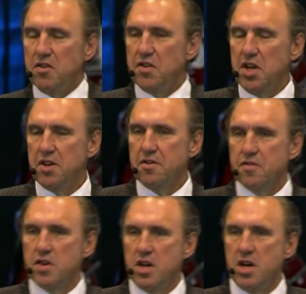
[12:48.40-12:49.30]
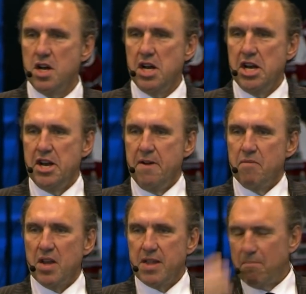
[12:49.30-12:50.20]
says,
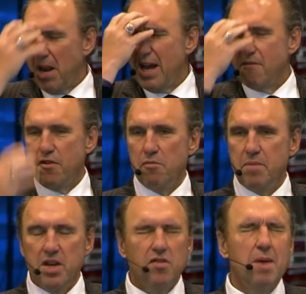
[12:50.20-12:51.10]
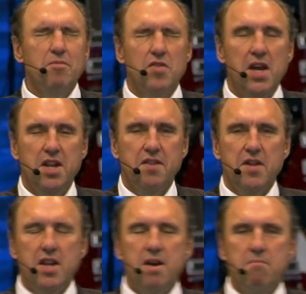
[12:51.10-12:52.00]
they blindfold me. So I'm standing
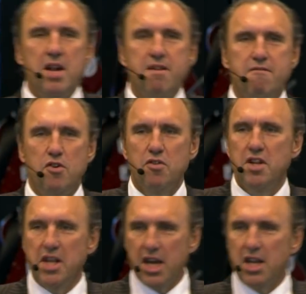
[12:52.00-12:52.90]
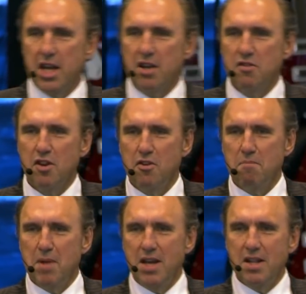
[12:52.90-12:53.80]
there now, blindfolded. They're going to
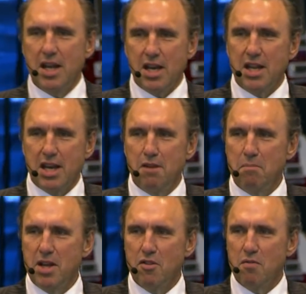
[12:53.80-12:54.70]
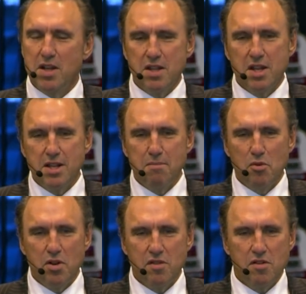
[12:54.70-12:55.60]
execute me. They're going to kill me at 3.30 in the
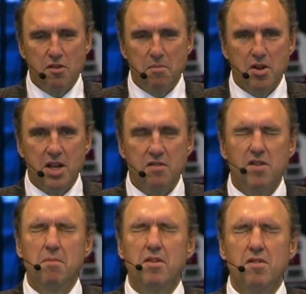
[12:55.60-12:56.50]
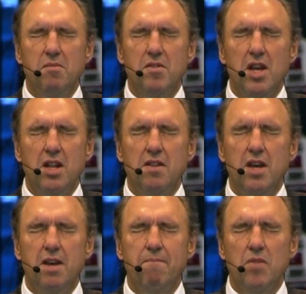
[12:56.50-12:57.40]
morning so nobody can see me. So I'm standing
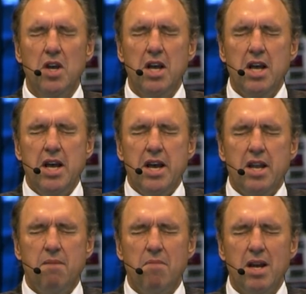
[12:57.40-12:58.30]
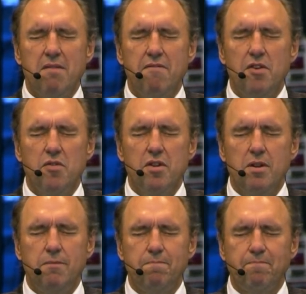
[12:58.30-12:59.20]
there, and I'm blindfolded.
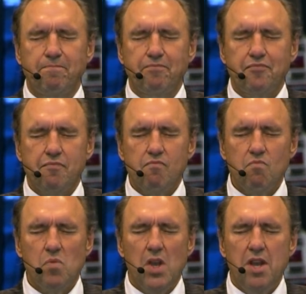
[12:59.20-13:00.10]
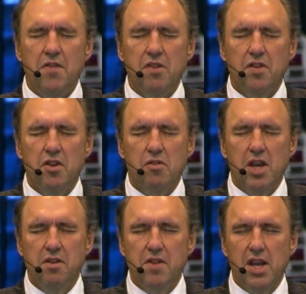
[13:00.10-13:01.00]
And they said,
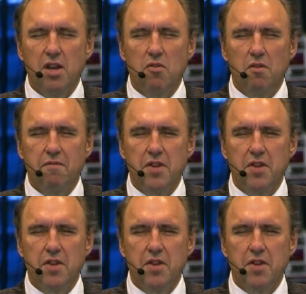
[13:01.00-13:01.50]
okay, take it off.